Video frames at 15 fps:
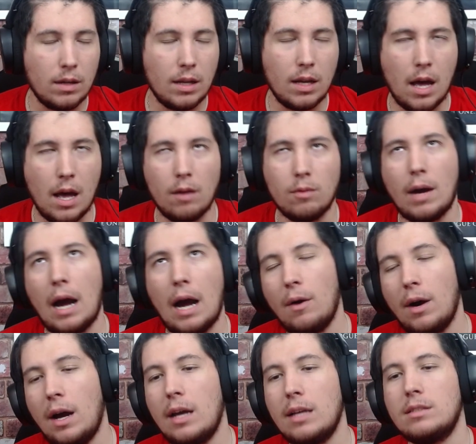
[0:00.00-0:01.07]

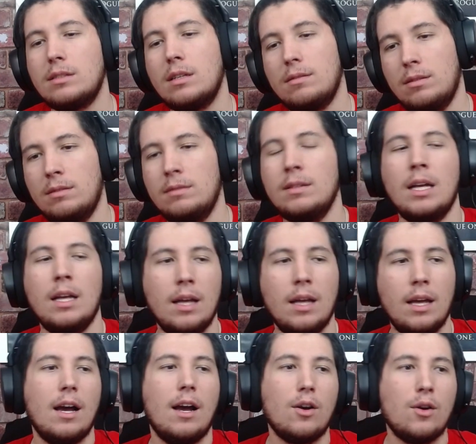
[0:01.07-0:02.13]
well,
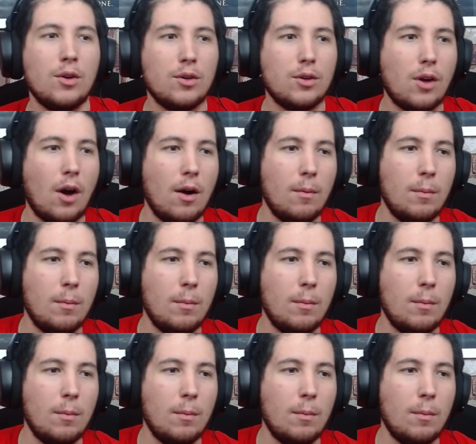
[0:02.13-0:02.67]
I've got